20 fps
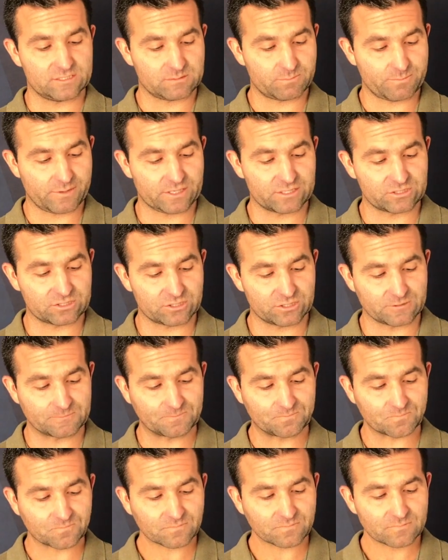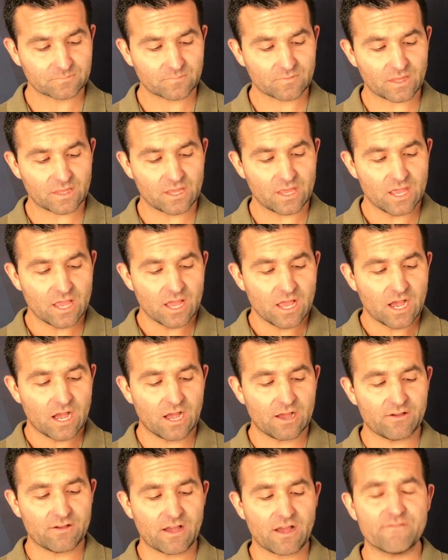this picture
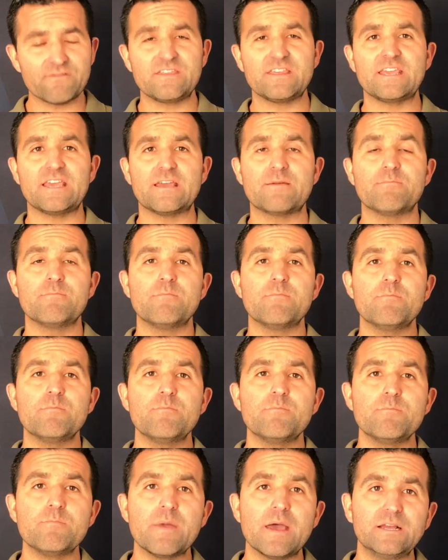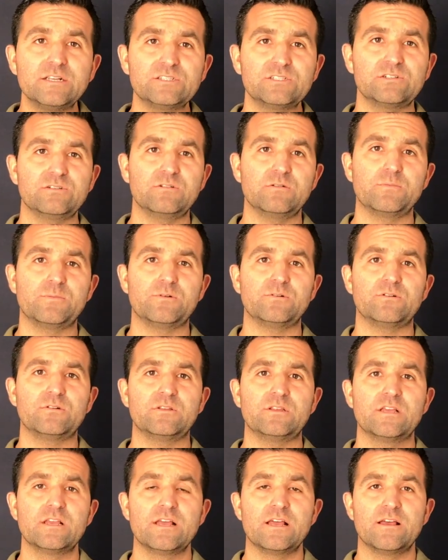of the
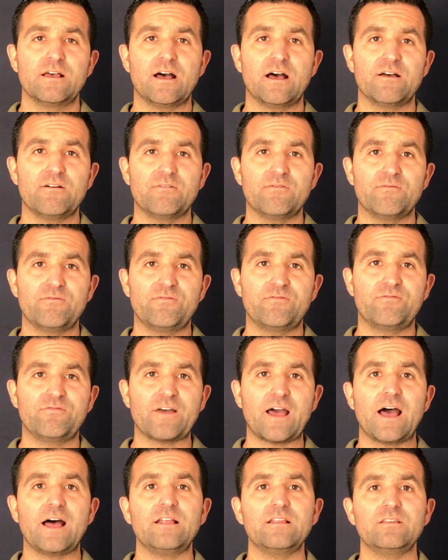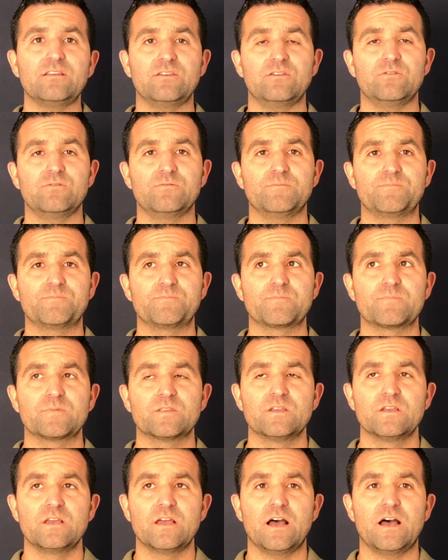immeasurable value
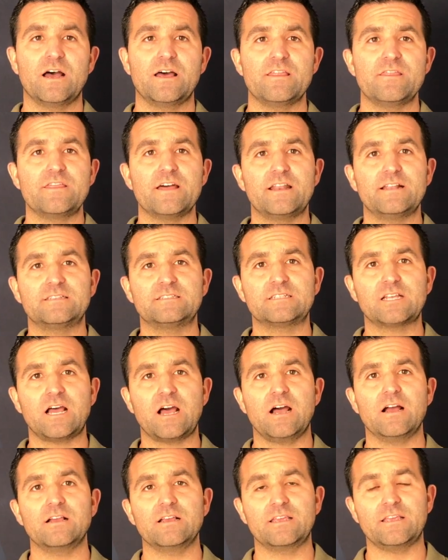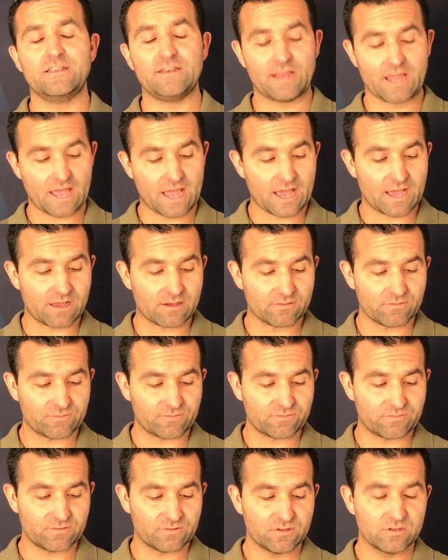that a tongue can have
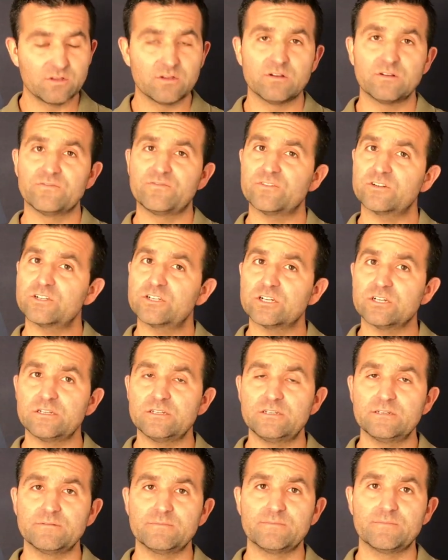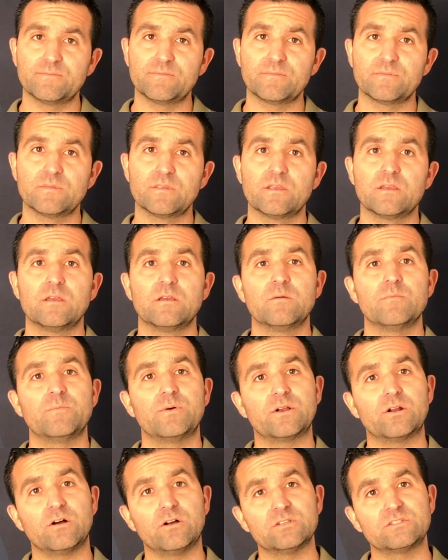for good,
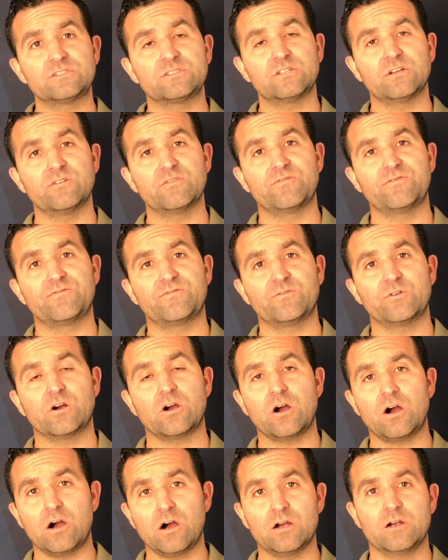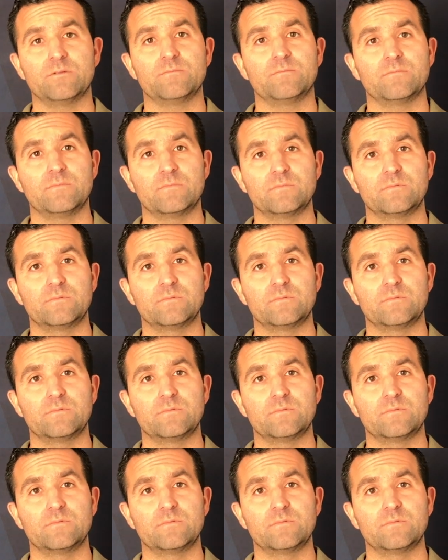but also for harm.